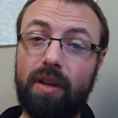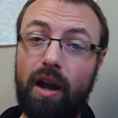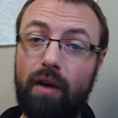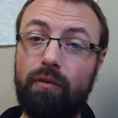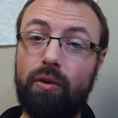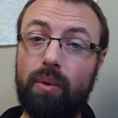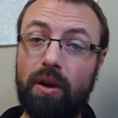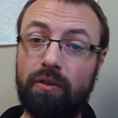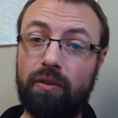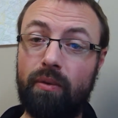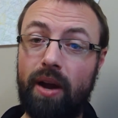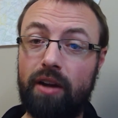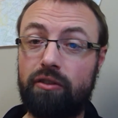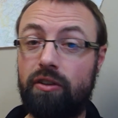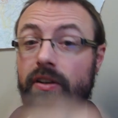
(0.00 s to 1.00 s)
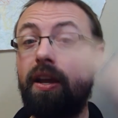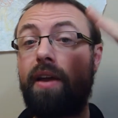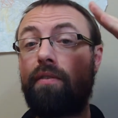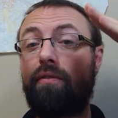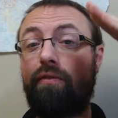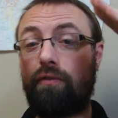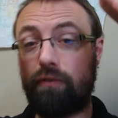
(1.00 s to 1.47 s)
of the resurrection
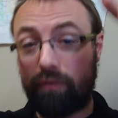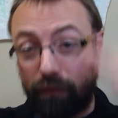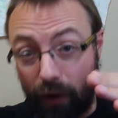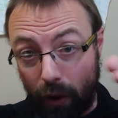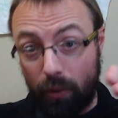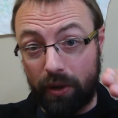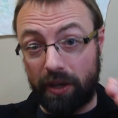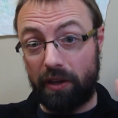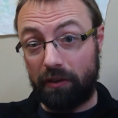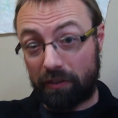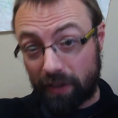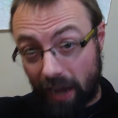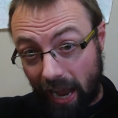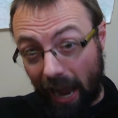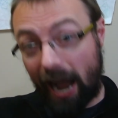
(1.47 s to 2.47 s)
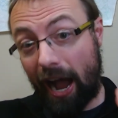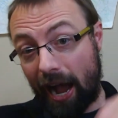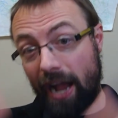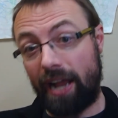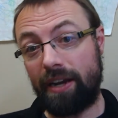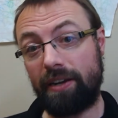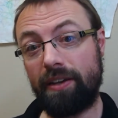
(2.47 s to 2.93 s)
and focus
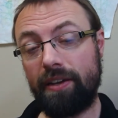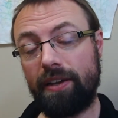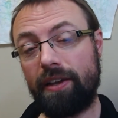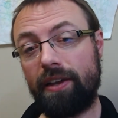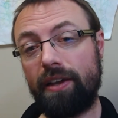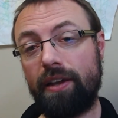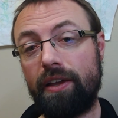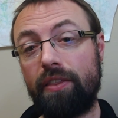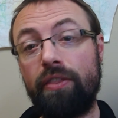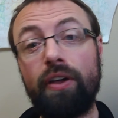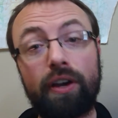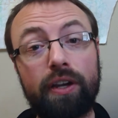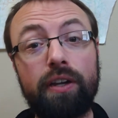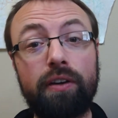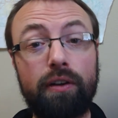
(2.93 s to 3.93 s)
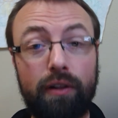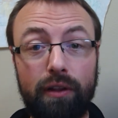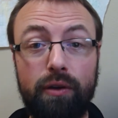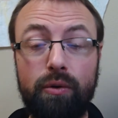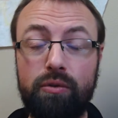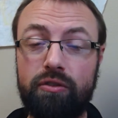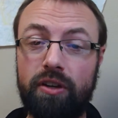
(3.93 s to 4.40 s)
on the
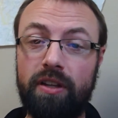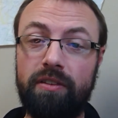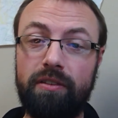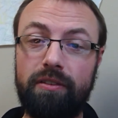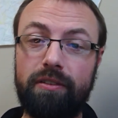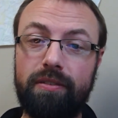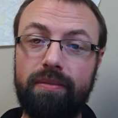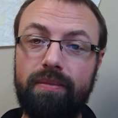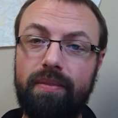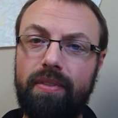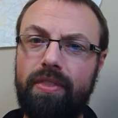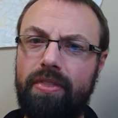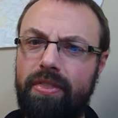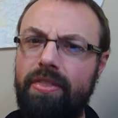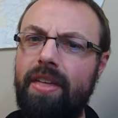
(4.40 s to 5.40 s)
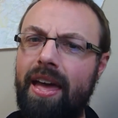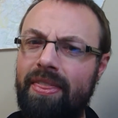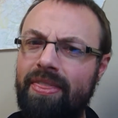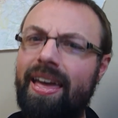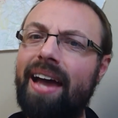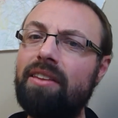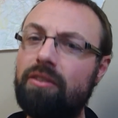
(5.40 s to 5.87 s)
conclusions,
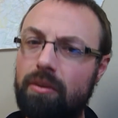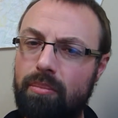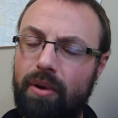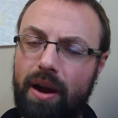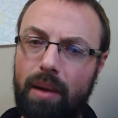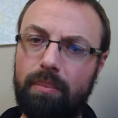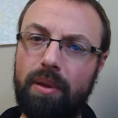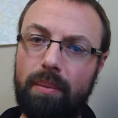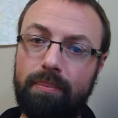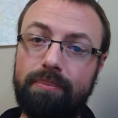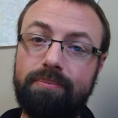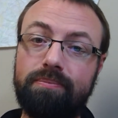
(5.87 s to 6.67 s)
then that's a problem.